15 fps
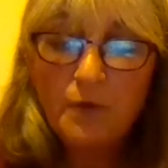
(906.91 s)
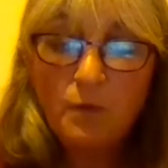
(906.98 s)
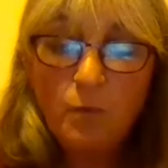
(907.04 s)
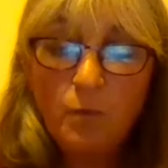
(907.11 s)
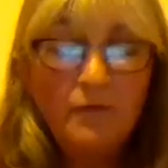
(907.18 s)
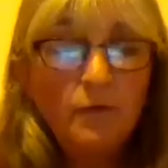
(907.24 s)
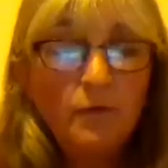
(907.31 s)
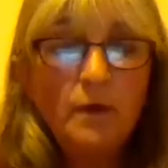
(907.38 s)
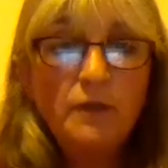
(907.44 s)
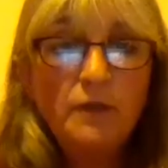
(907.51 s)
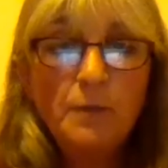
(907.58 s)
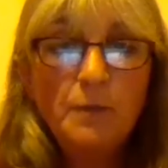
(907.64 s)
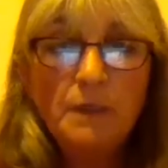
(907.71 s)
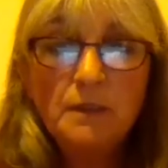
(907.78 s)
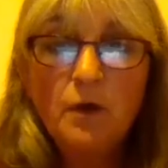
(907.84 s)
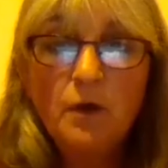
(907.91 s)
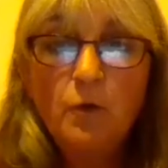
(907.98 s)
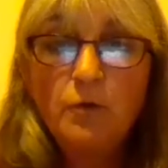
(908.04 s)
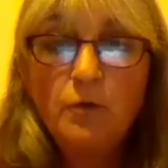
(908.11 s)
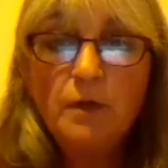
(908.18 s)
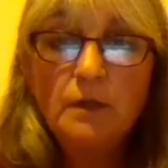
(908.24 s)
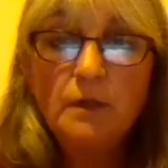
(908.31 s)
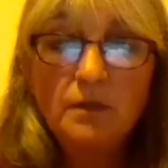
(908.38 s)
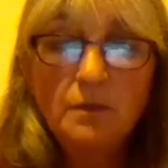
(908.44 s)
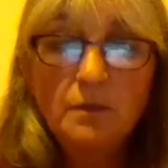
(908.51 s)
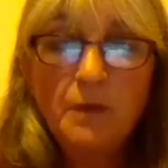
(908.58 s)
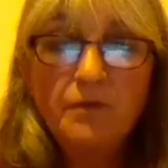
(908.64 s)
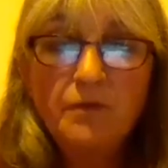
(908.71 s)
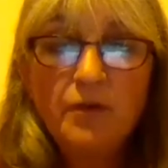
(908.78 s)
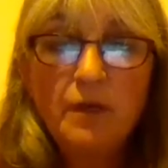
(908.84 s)
We've always been told, and this has
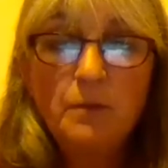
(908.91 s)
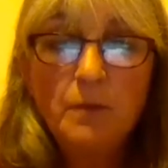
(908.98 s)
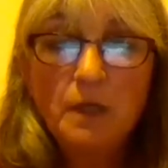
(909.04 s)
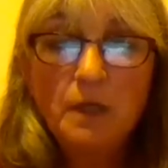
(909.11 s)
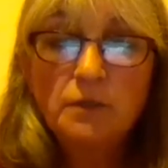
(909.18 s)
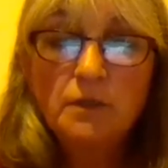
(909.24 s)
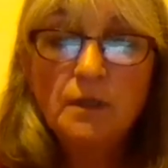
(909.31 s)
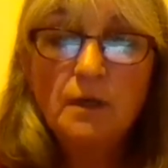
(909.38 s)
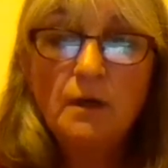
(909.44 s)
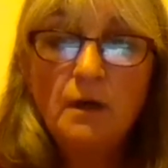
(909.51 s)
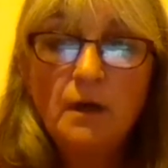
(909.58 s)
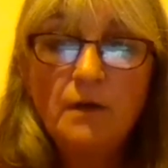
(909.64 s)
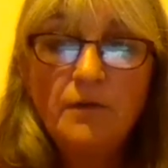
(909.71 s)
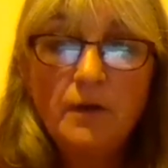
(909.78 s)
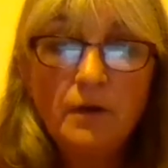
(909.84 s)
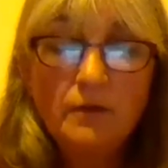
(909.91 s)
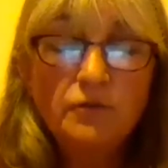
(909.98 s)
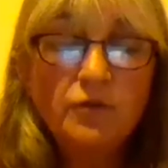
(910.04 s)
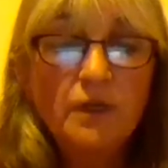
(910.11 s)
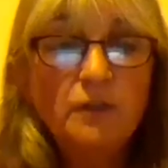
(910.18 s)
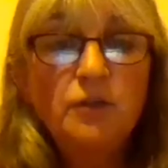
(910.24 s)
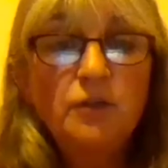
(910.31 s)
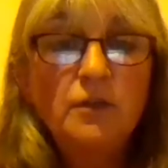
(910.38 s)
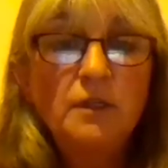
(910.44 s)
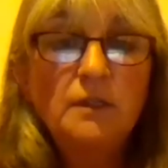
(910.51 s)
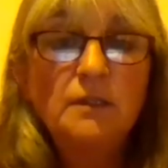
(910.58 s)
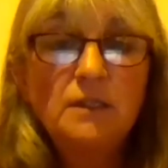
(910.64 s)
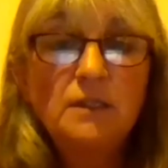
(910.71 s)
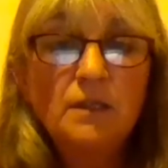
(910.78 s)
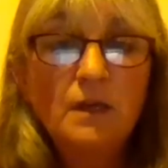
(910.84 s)
been very much at the heart of a lot of trade union
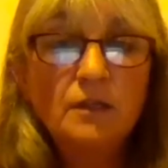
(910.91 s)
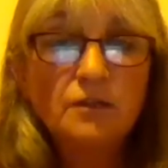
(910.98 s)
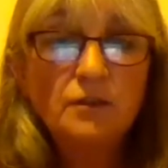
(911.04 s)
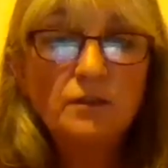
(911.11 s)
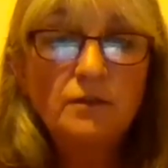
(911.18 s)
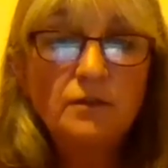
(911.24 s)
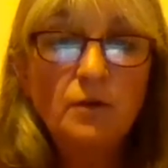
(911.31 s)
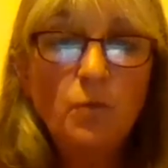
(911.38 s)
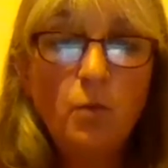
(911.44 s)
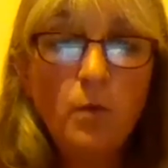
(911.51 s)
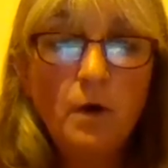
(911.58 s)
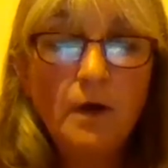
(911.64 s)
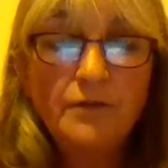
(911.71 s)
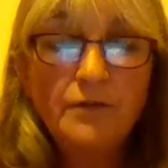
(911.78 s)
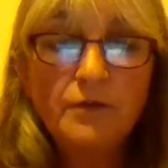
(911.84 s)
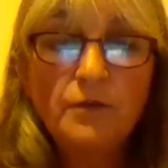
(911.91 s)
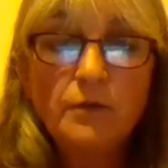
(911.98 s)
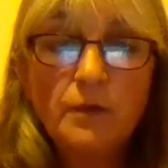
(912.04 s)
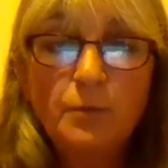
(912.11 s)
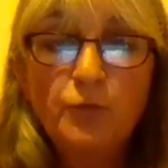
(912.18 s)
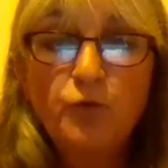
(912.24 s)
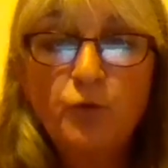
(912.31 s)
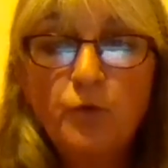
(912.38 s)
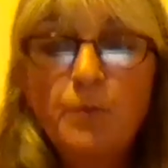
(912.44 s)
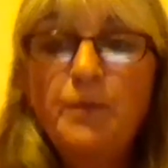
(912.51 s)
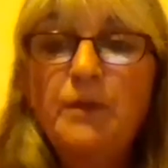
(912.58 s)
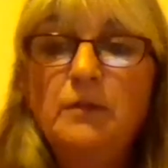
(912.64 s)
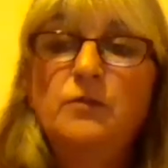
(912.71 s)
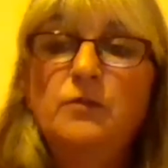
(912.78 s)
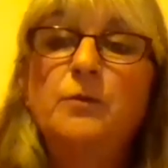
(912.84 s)
discussions, that whilst the broad
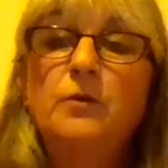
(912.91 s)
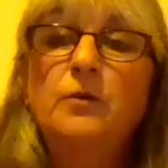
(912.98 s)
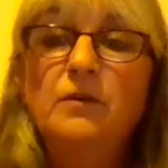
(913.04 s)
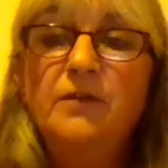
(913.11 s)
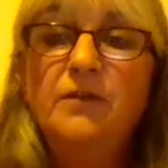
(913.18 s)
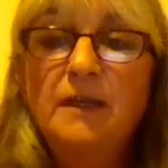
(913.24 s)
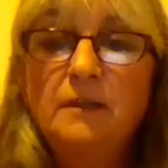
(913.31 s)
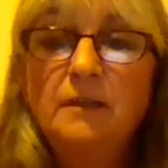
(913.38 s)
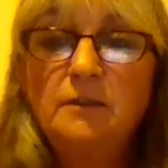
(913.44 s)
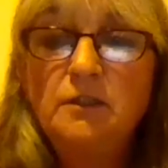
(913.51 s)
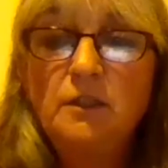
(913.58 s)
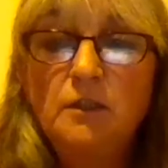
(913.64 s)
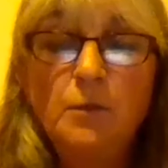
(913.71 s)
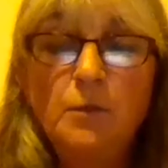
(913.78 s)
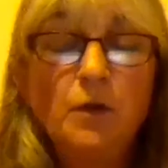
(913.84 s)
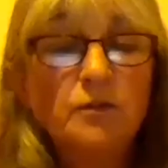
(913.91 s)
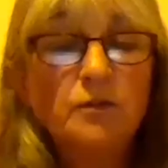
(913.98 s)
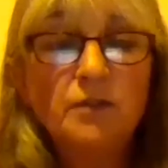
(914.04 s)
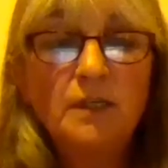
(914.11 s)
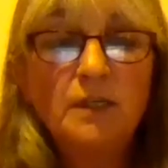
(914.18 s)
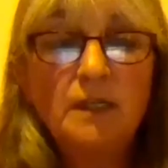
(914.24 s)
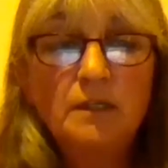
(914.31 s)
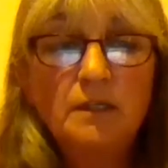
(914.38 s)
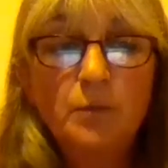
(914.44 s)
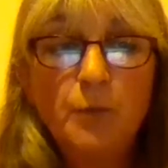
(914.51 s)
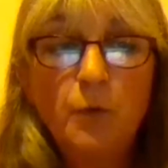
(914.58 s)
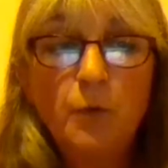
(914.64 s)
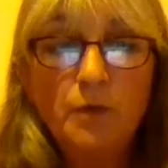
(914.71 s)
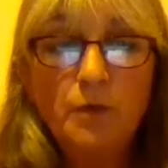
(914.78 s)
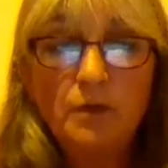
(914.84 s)
principle of energy democracy is
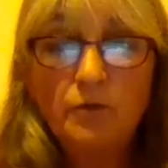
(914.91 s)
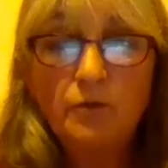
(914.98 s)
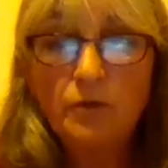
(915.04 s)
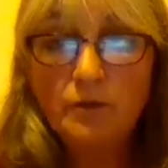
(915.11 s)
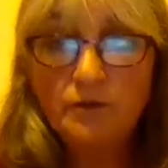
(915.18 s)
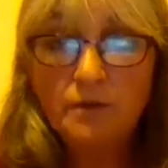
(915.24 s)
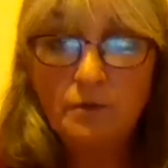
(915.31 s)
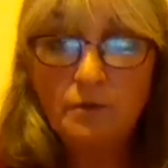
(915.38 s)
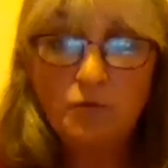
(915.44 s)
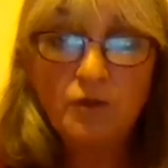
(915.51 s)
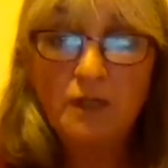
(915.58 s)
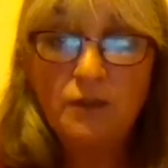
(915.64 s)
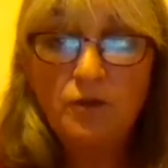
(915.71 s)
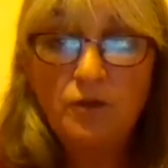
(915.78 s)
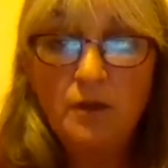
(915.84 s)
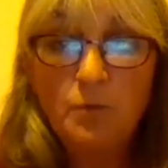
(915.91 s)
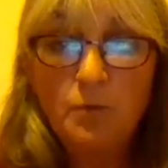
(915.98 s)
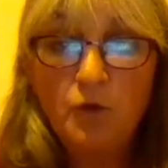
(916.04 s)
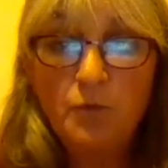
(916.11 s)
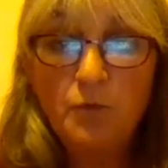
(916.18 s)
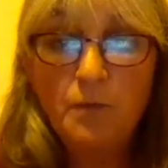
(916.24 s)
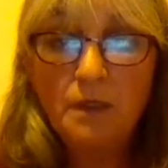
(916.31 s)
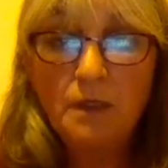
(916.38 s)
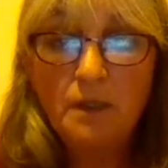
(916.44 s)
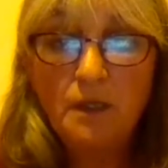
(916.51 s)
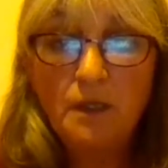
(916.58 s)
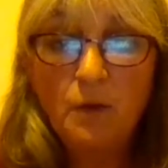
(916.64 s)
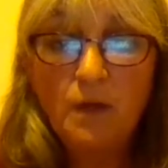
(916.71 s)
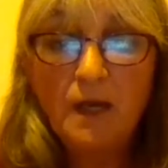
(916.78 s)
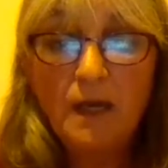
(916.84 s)
supported across the trade union movement in
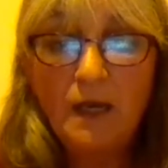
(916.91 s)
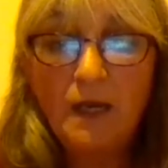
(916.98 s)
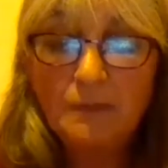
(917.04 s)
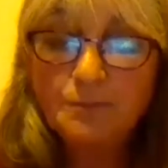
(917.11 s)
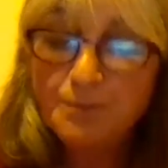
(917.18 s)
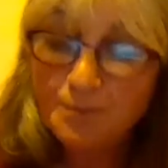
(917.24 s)
the UK,